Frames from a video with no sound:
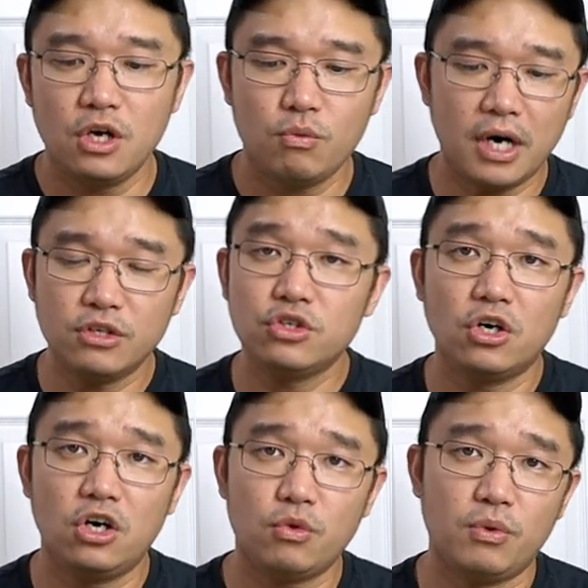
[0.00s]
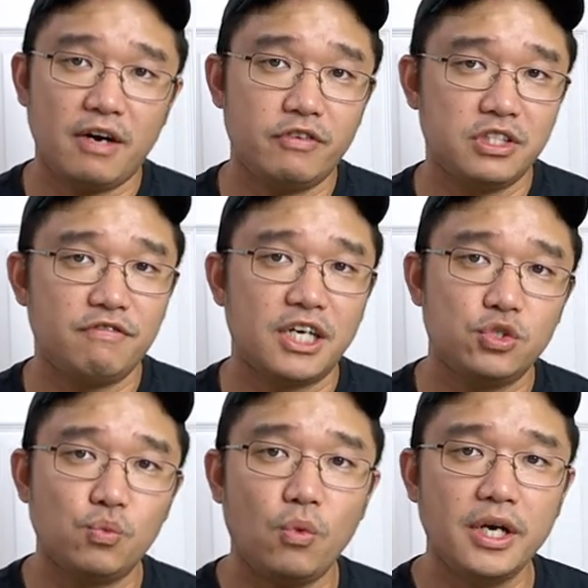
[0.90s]
while you could hook whatever
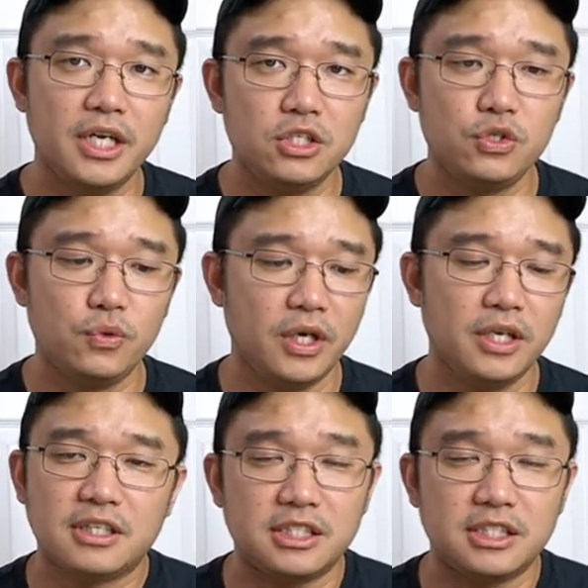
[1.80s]
device you want into it,